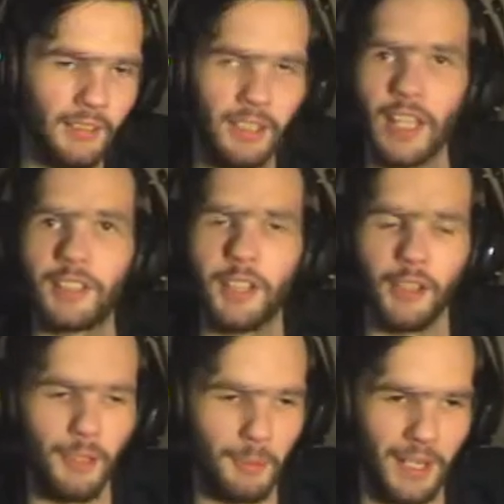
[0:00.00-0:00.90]
that's
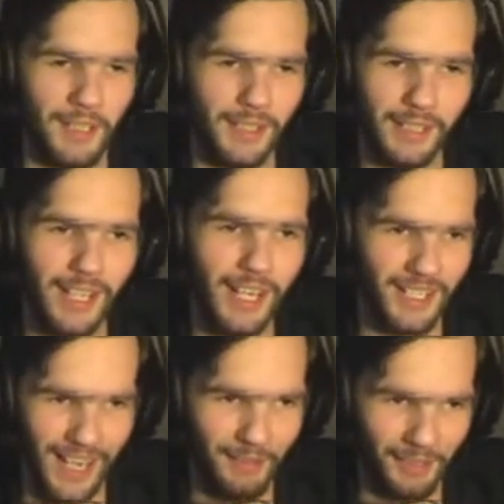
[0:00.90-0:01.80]
only because I didn't
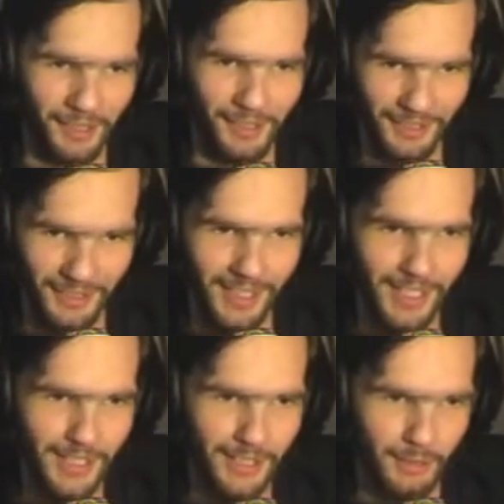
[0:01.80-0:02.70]
actually have it on.
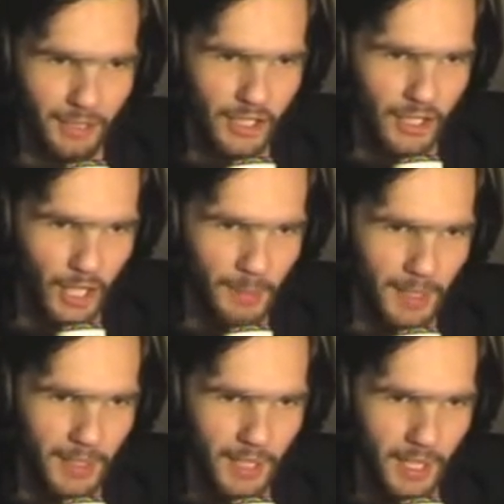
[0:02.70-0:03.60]
So
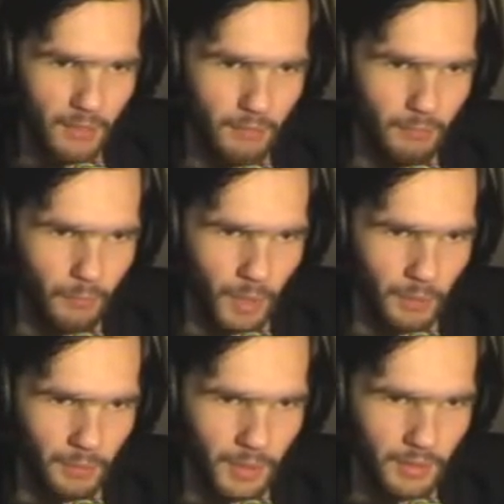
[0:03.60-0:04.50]
stupid.
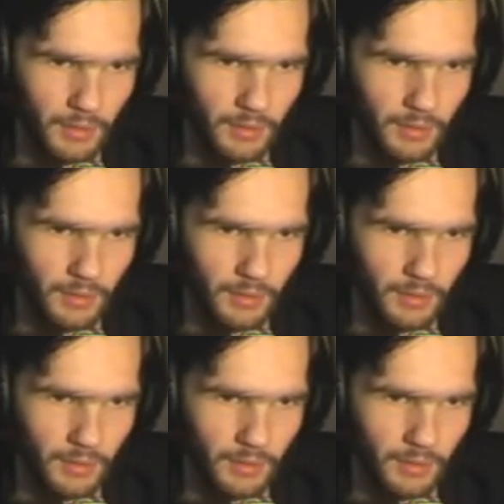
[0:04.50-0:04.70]
Whoa, what?